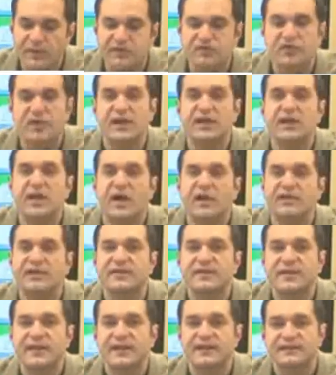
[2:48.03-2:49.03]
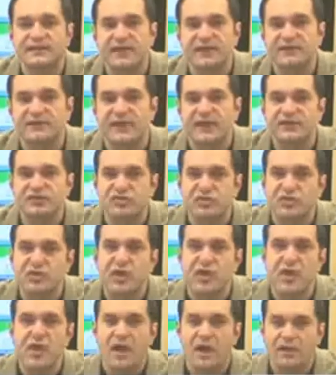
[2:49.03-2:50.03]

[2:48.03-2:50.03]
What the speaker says: They trade on the TSX Venture